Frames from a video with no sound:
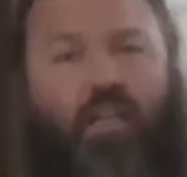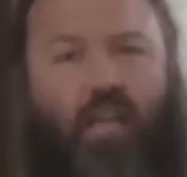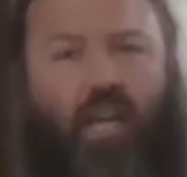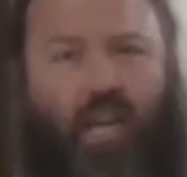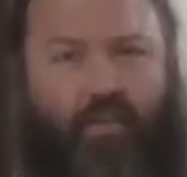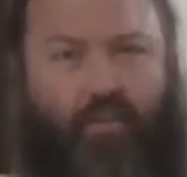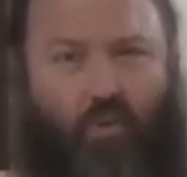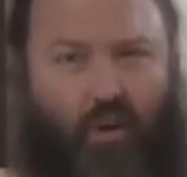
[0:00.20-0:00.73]

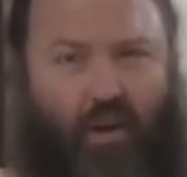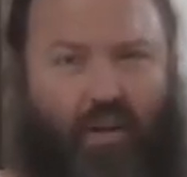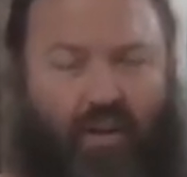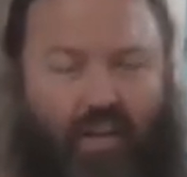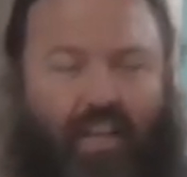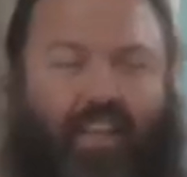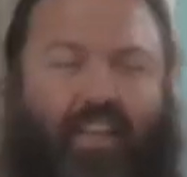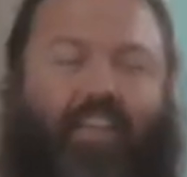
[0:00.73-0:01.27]
G'day
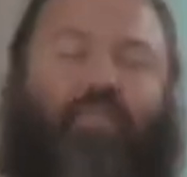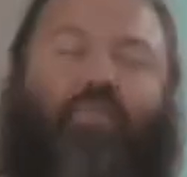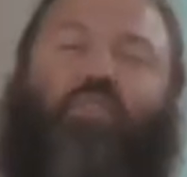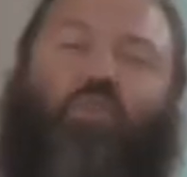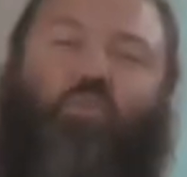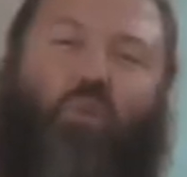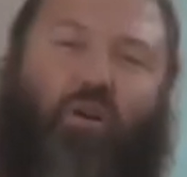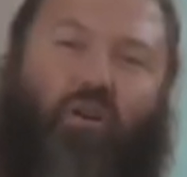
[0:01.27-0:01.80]
everyone,
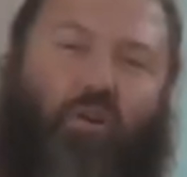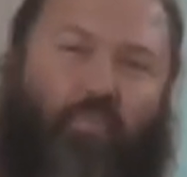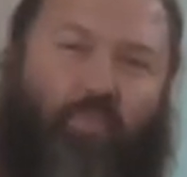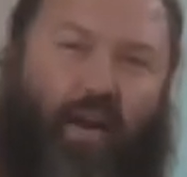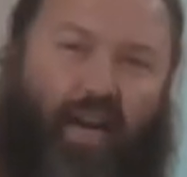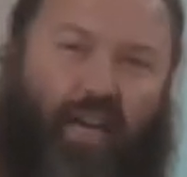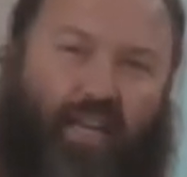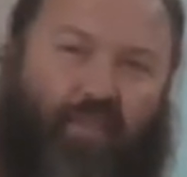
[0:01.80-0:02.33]
welcome
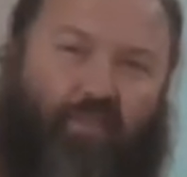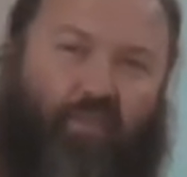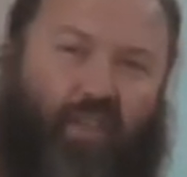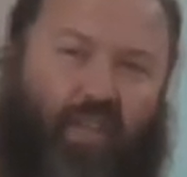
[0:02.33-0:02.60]
back.